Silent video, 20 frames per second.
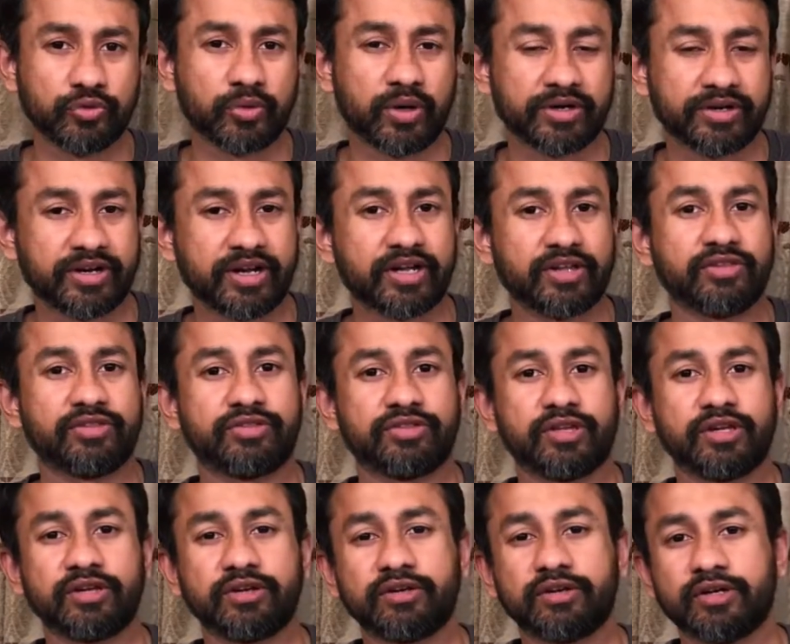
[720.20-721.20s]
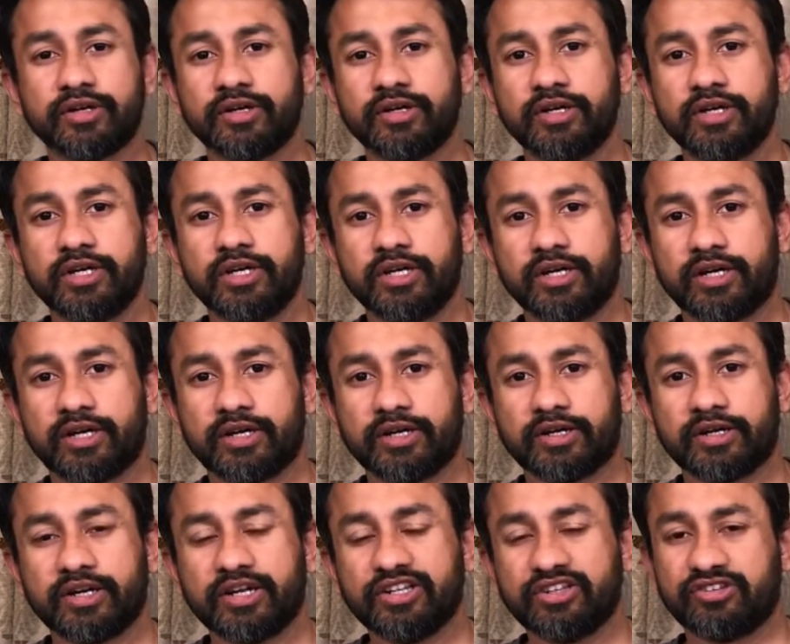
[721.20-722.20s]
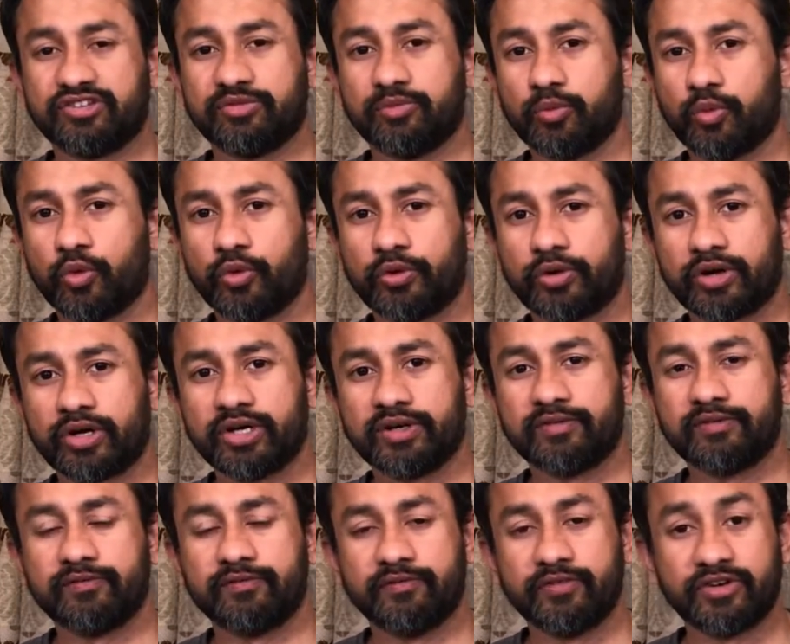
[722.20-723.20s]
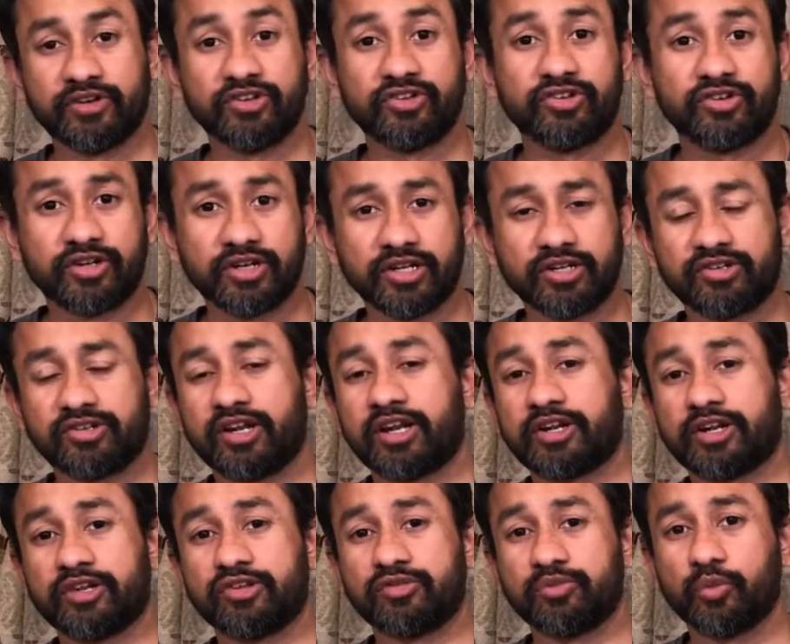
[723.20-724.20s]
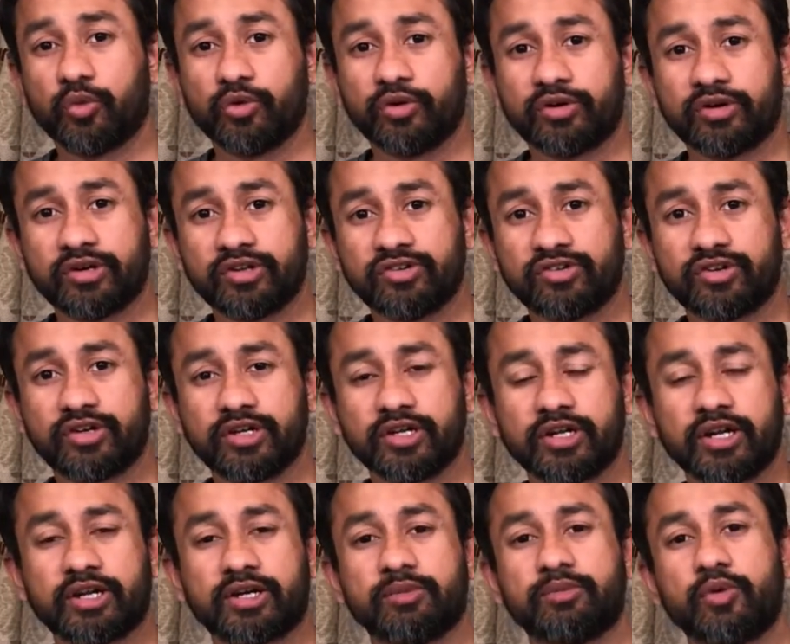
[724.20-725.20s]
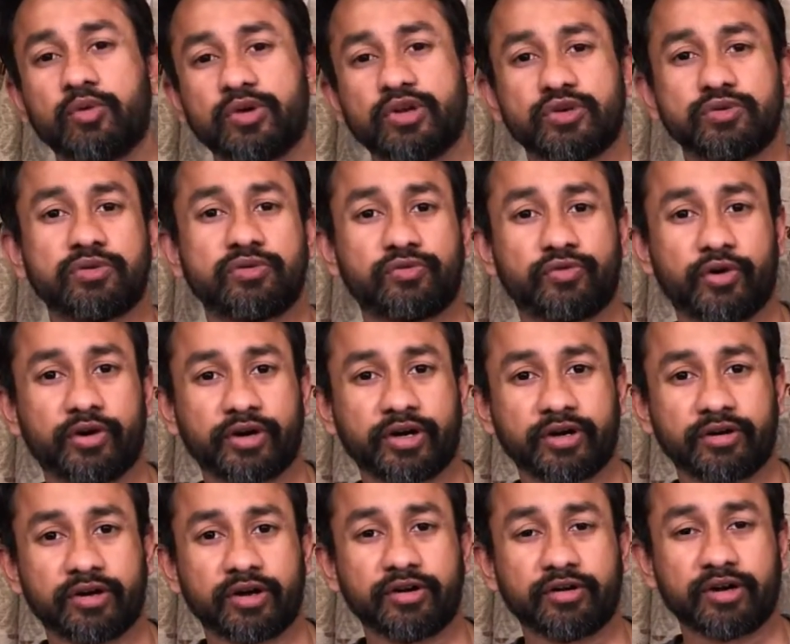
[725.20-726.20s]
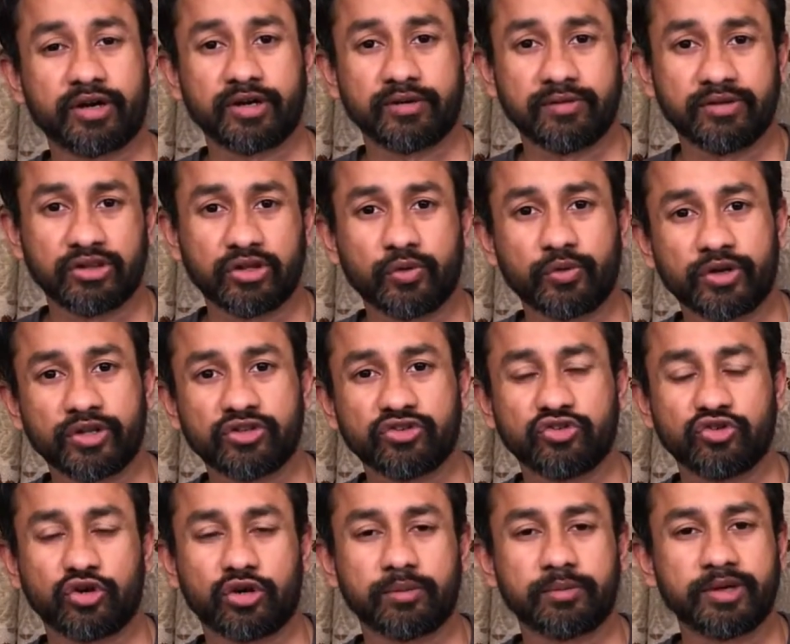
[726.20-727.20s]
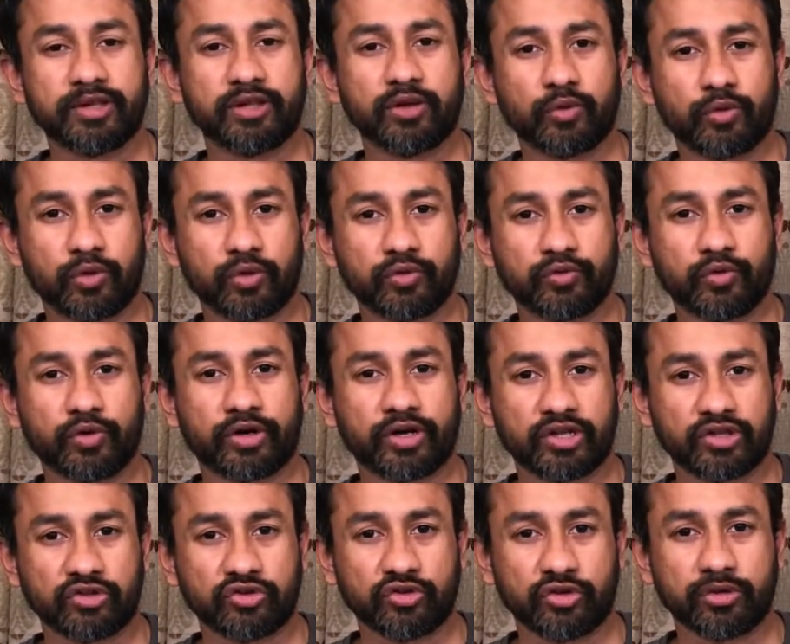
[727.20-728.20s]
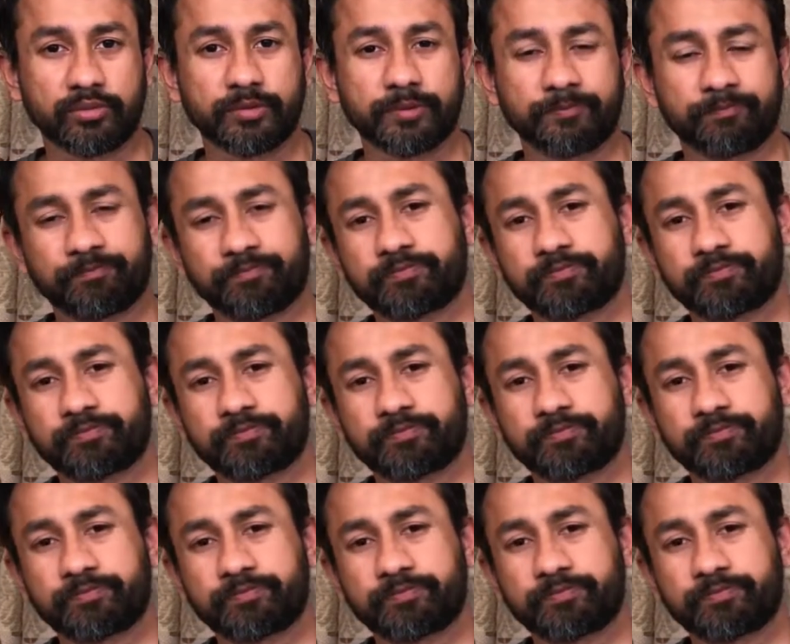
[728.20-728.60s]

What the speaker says: to again think it's more risky moving to a foreign country without a job and look out for a job